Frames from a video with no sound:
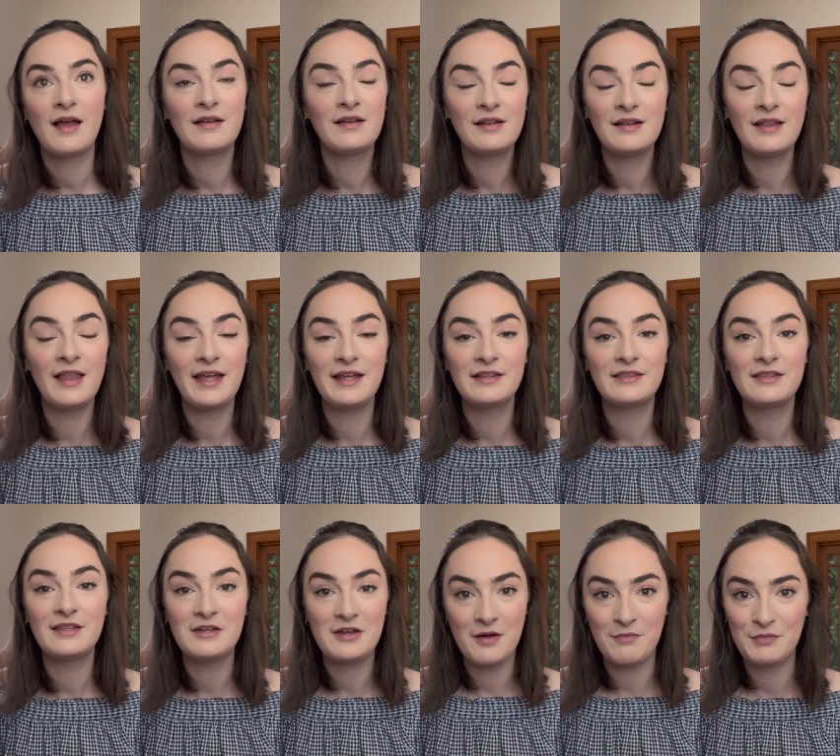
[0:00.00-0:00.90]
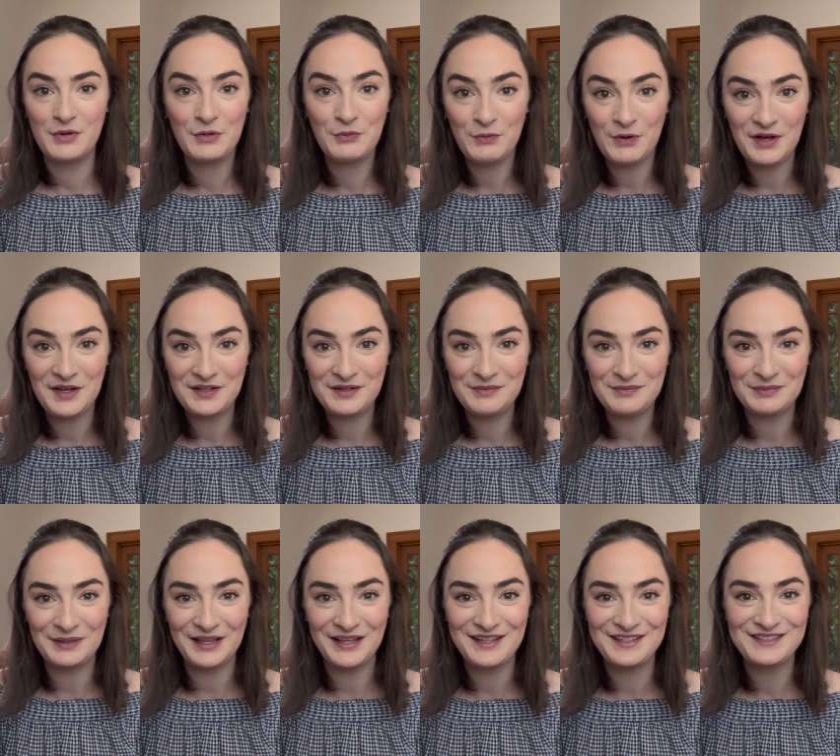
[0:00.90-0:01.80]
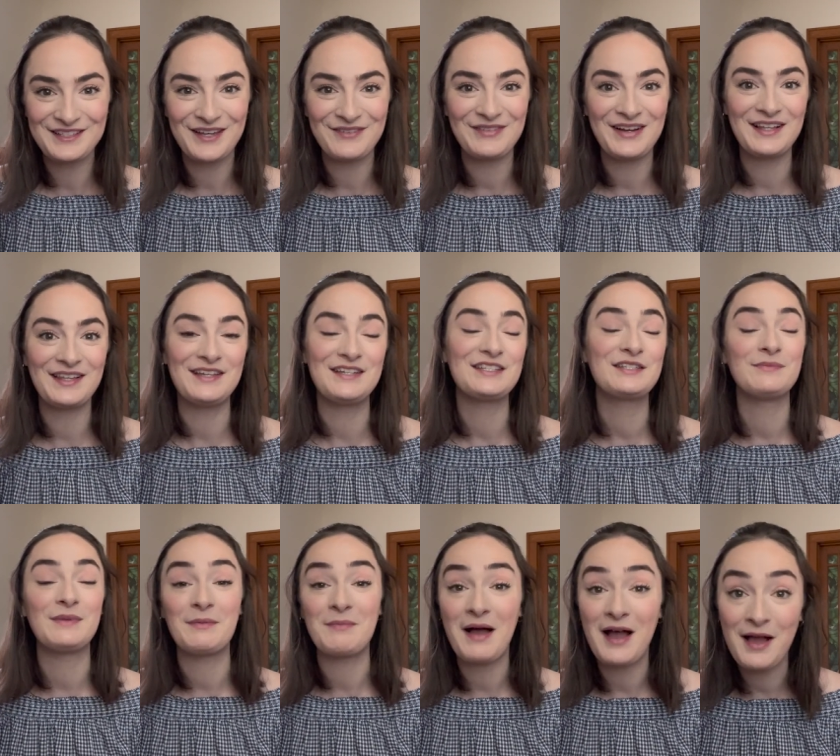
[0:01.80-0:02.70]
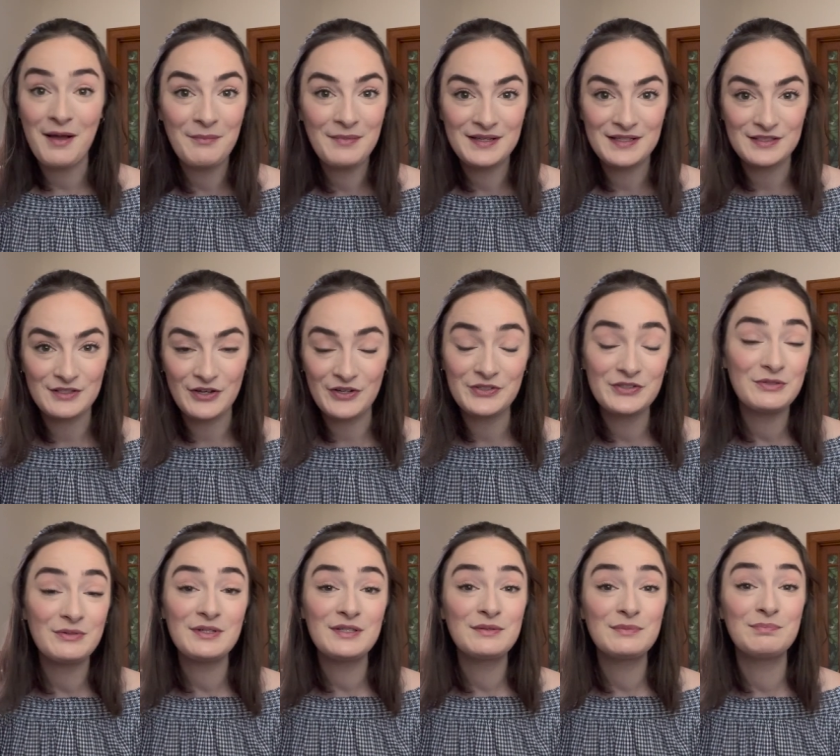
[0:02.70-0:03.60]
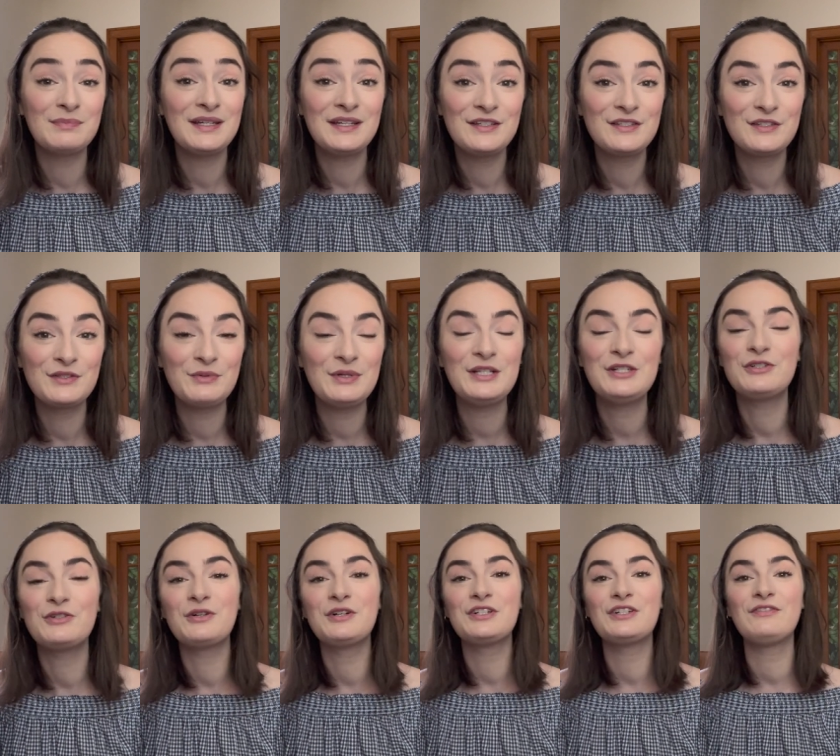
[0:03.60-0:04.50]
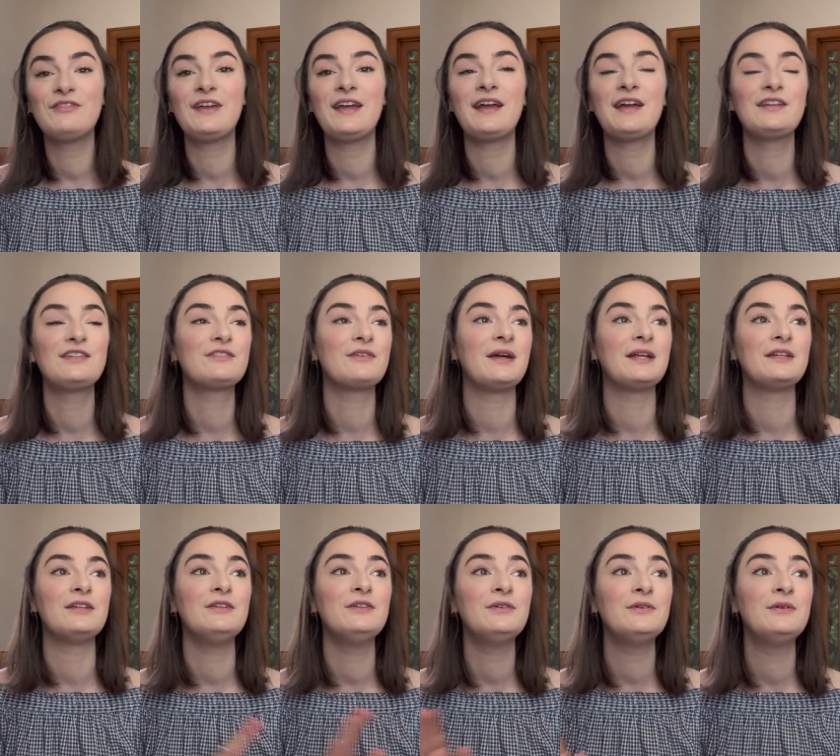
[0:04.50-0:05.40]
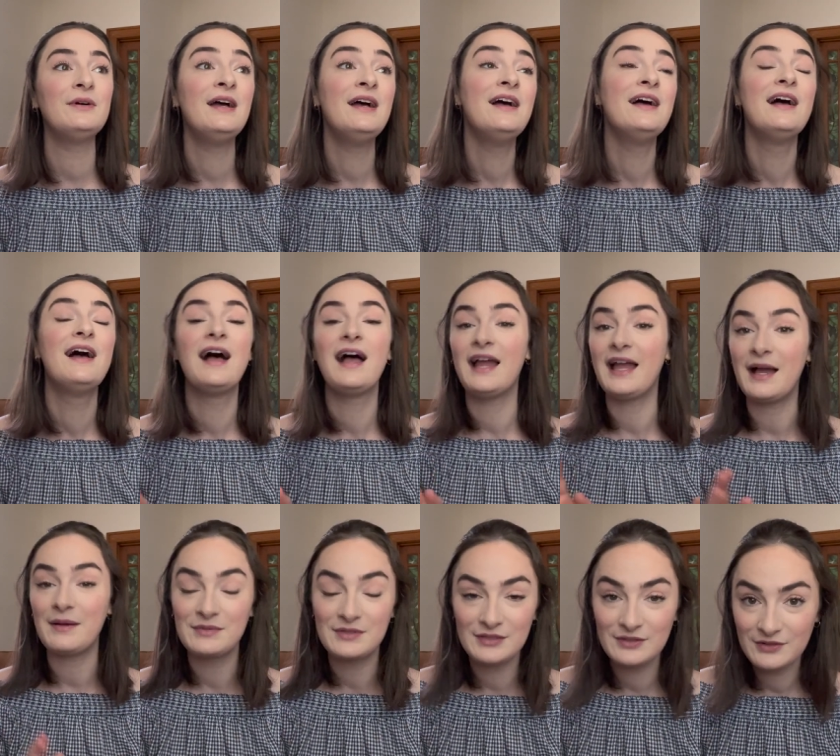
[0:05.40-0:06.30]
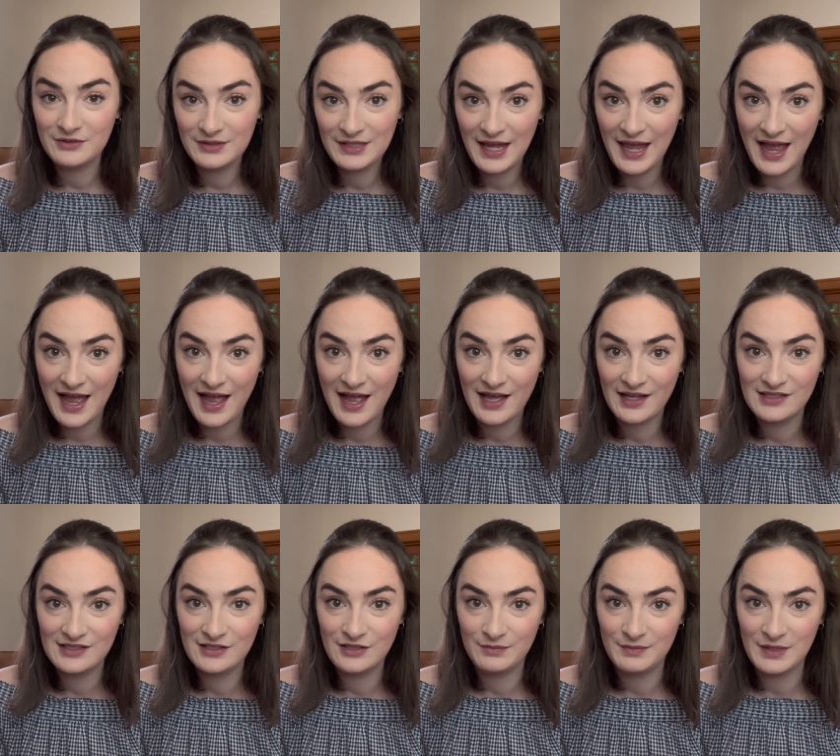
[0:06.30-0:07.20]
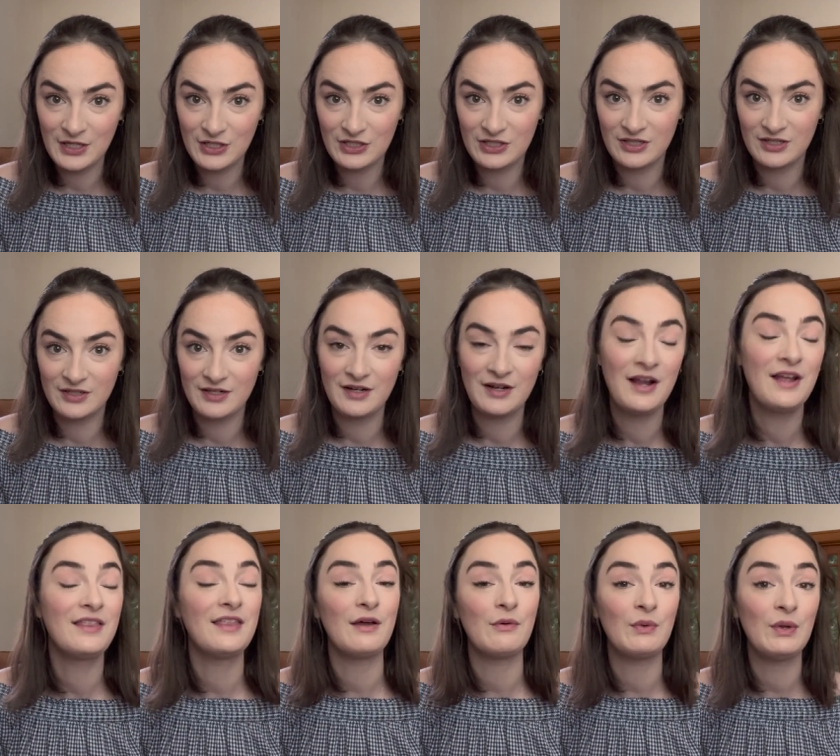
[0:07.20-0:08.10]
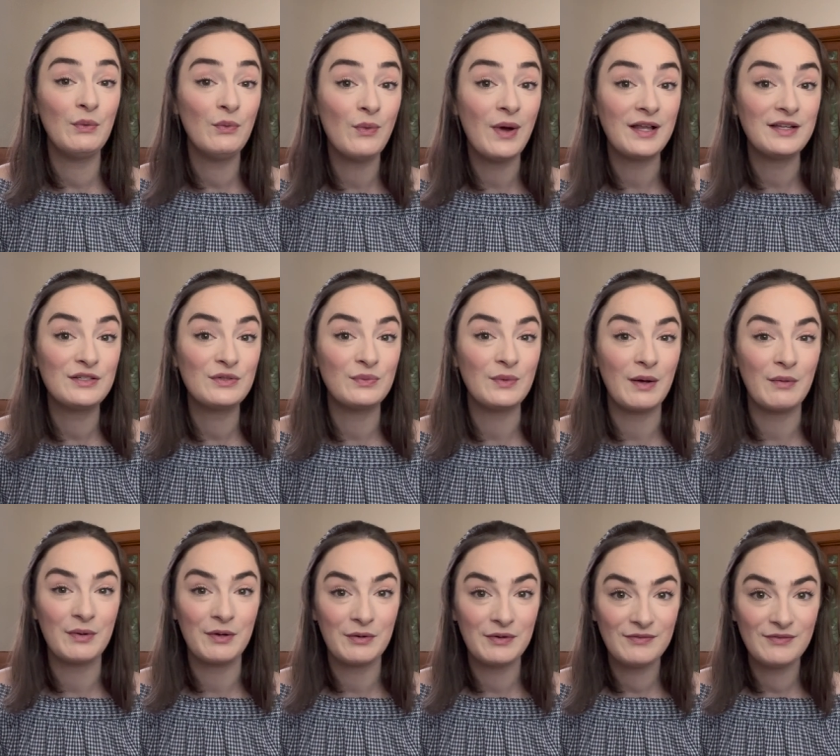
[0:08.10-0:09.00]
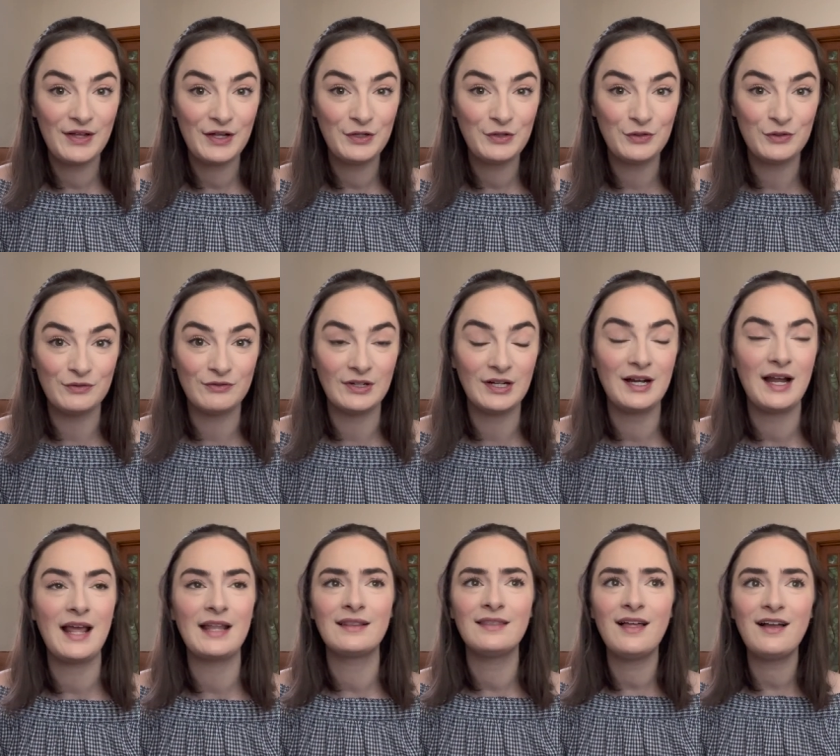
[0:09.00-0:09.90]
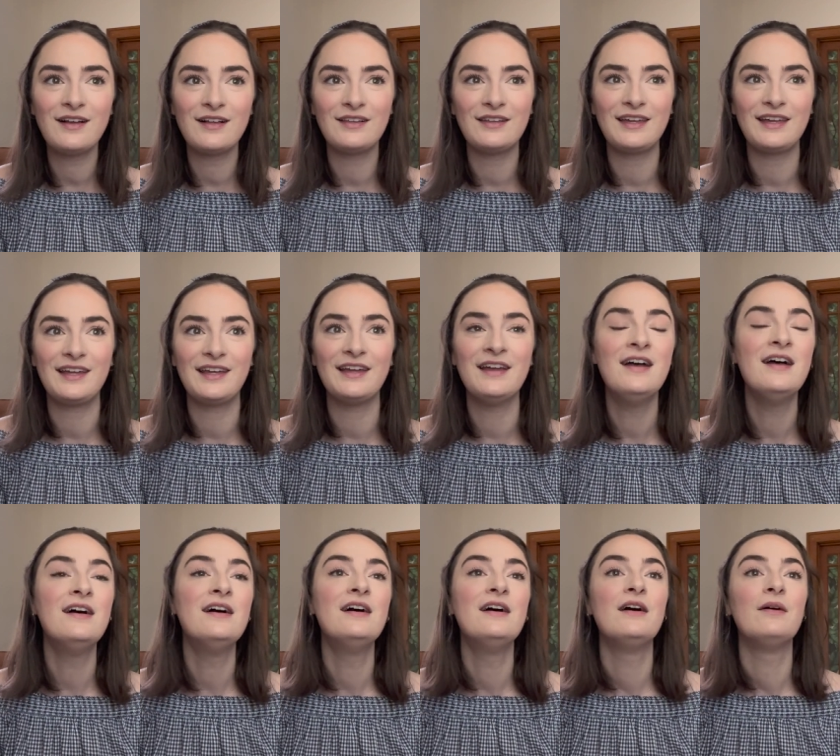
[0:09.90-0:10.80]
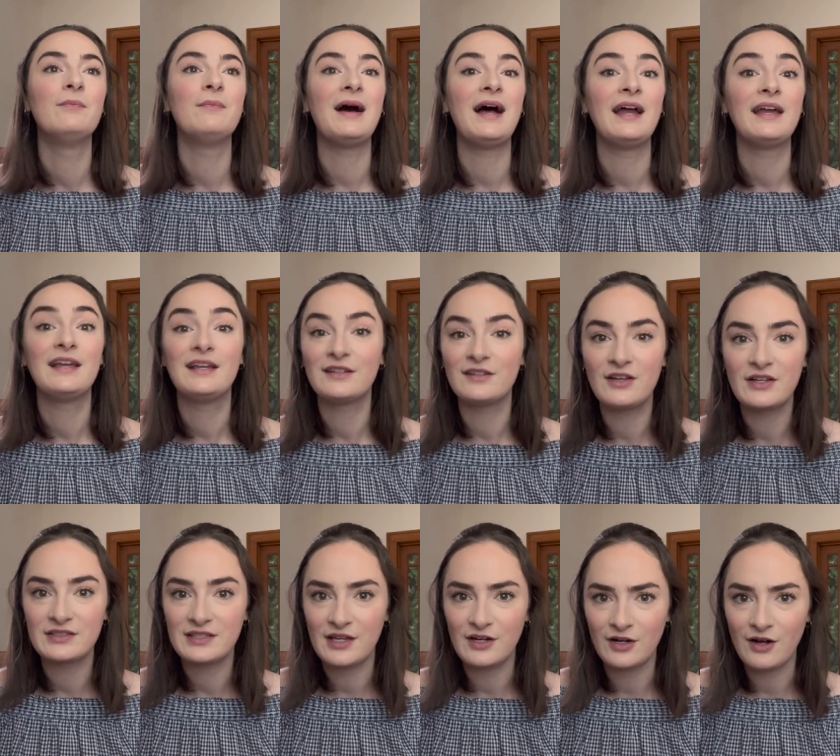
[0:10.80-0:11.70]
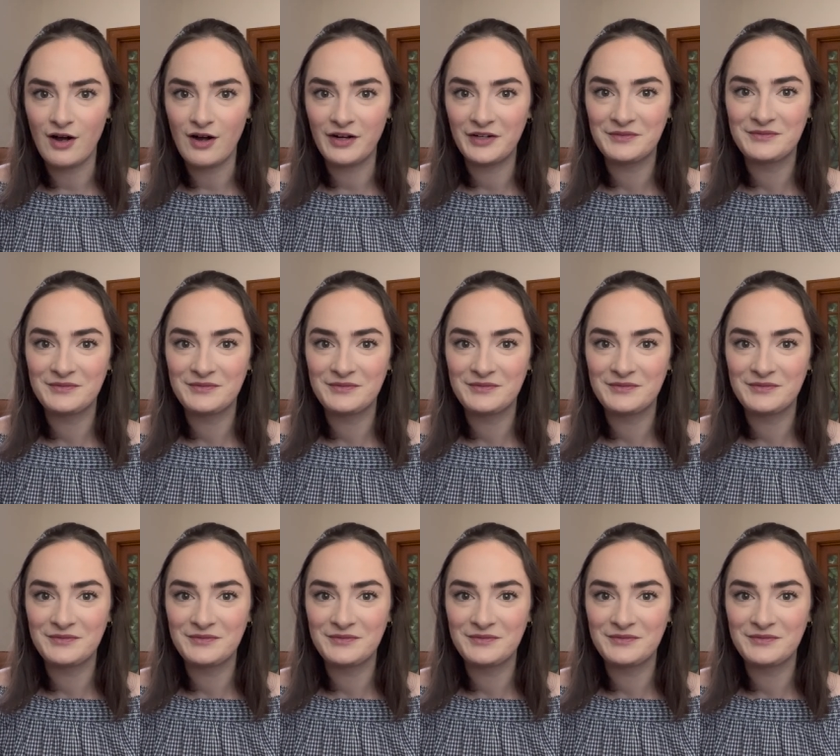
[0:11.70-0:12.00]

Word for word: like the number one place on my list. My mom is also a big Sweet Georgia fan, so I knew I absolutely had to make sure that we went while we were in Vancouver. And luckily, my in-laws had a car,